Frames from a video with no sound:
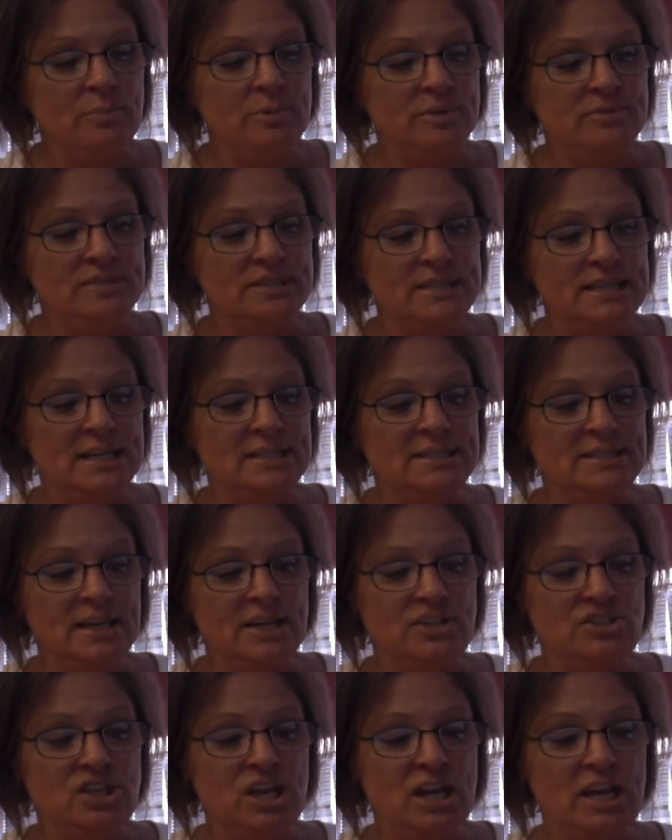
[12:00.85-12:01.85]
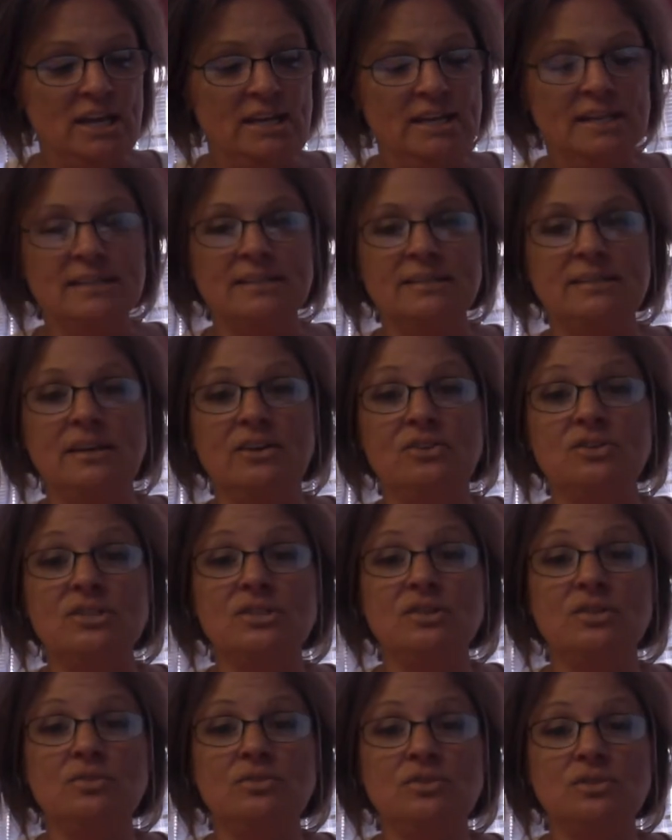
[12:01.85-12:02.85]
of states educating their
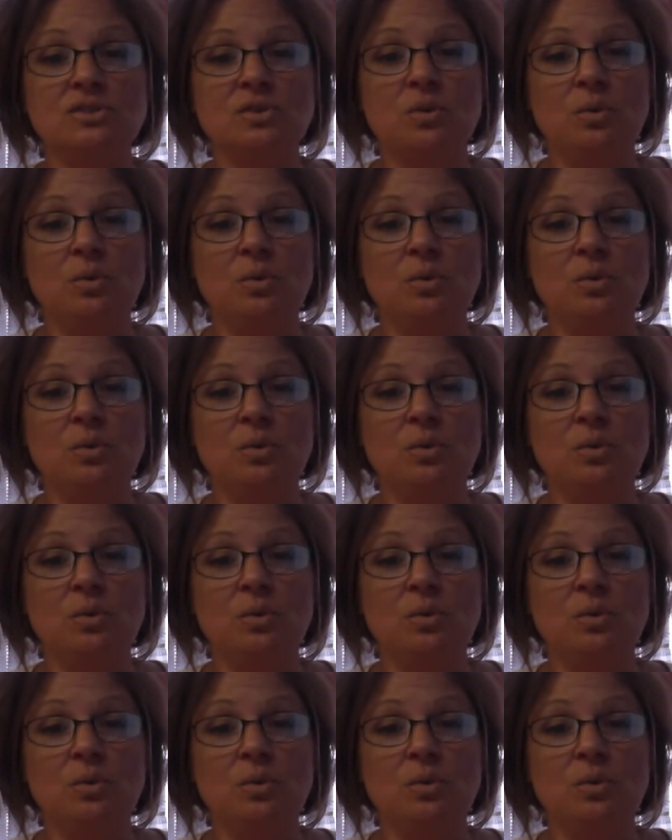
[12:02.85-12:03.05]
students,